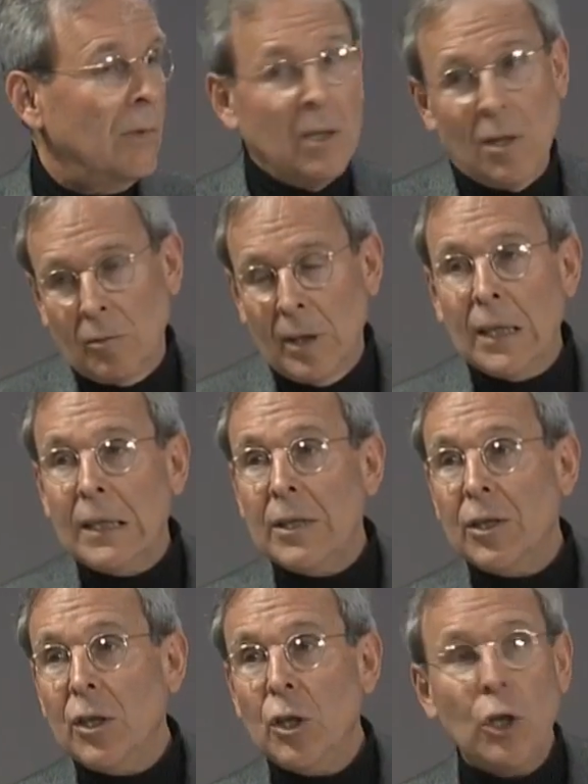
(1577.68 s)
You don't need it
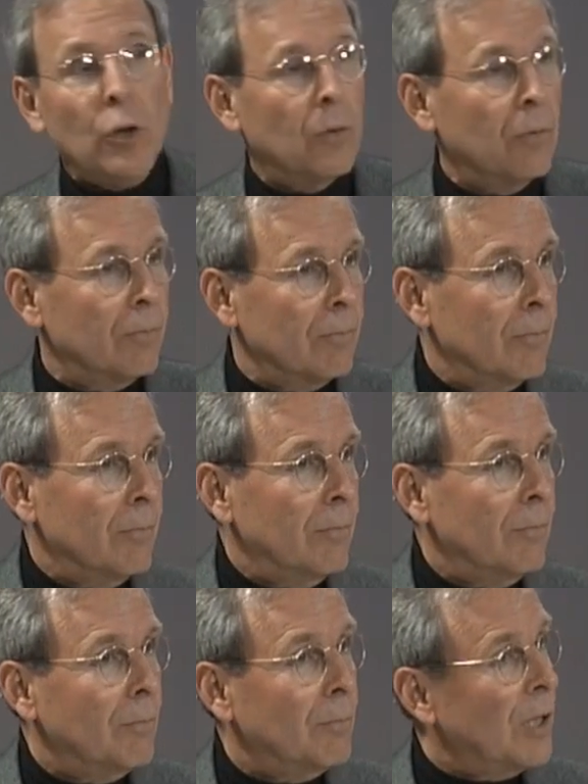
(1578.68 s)
until you do.
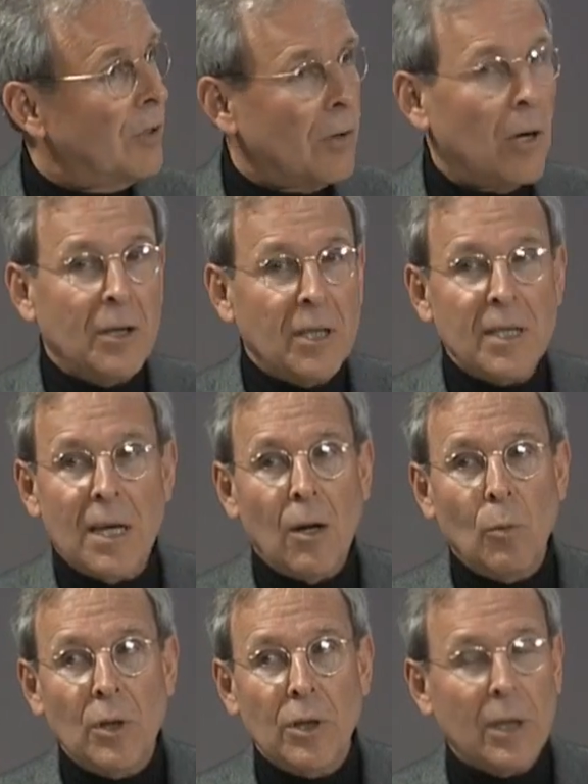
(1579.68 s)
But it's hard to
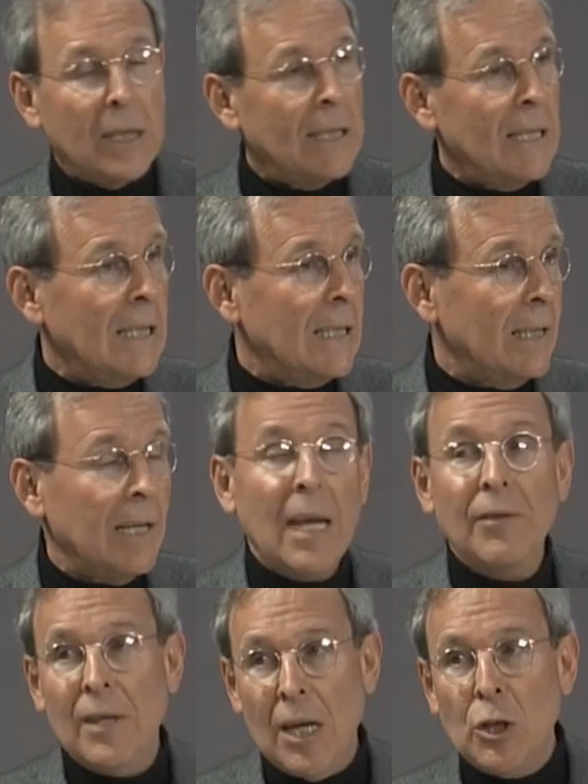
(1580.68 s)
tell when you're going to need it.
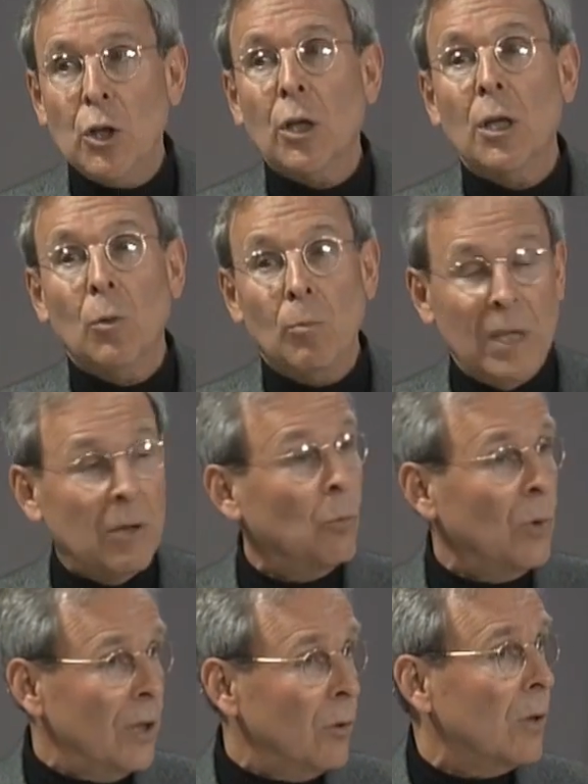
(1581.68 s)
And then you're going to be
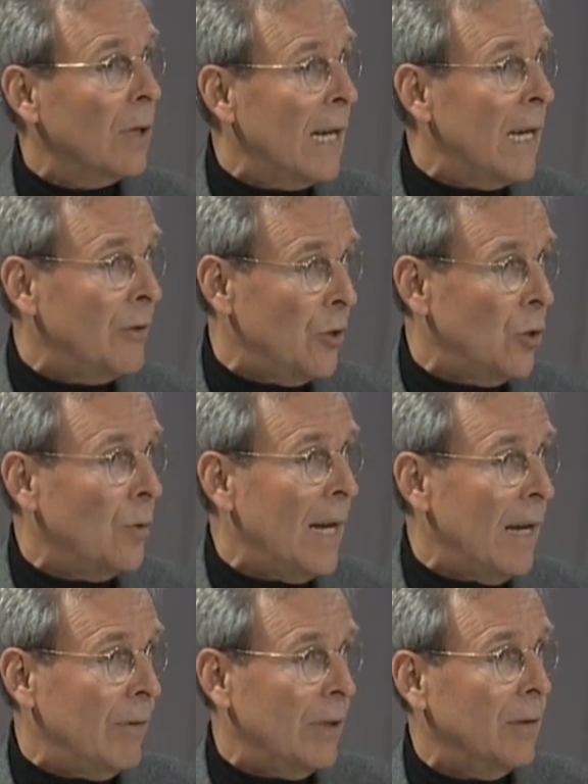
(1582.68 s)
real glad that you
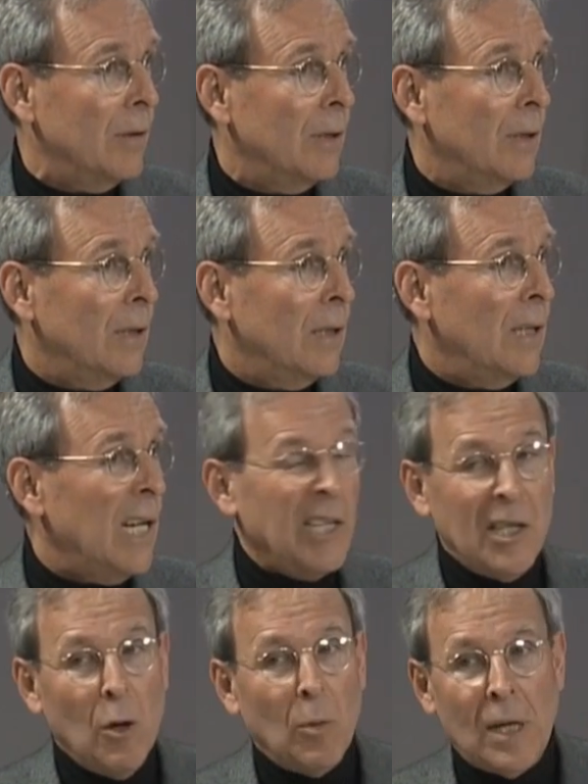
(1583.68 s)
have it.
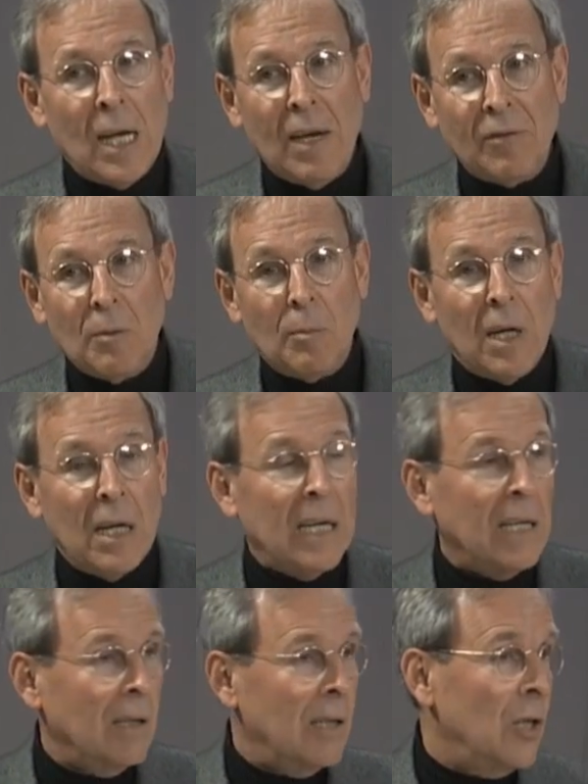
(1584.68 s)
And you don't want to have to
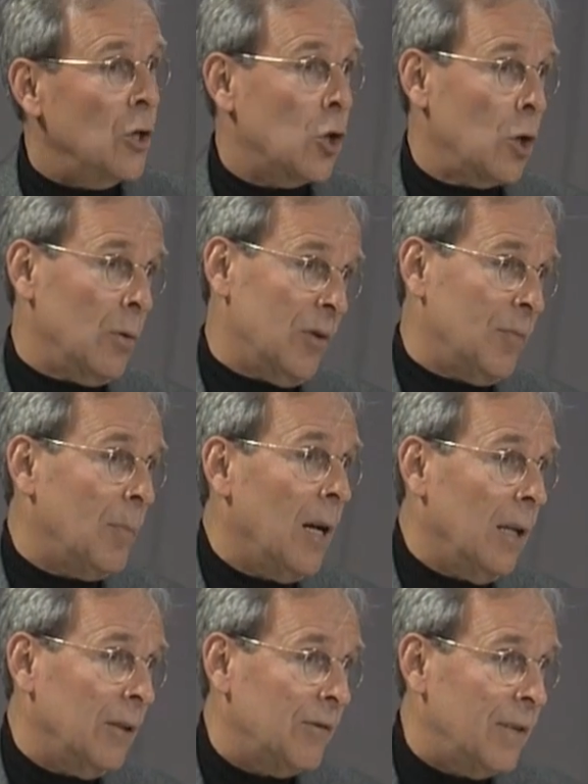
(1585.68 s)
buy an insurance
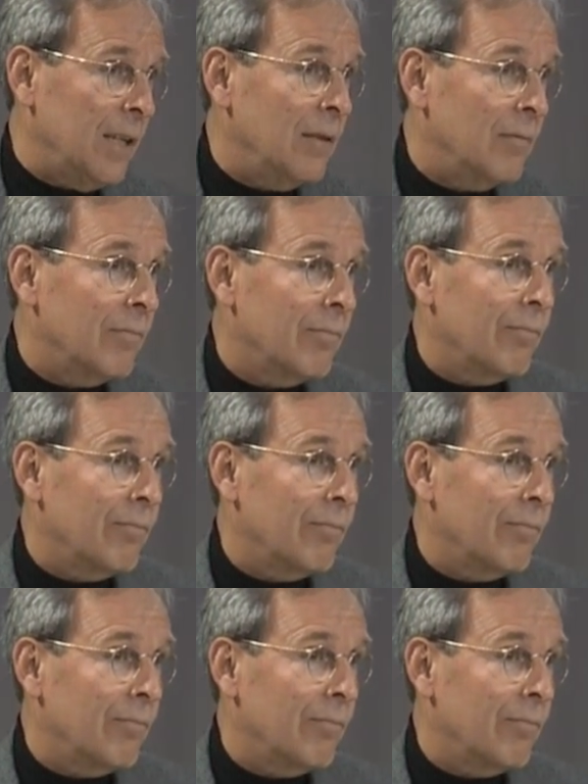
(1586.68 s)
policy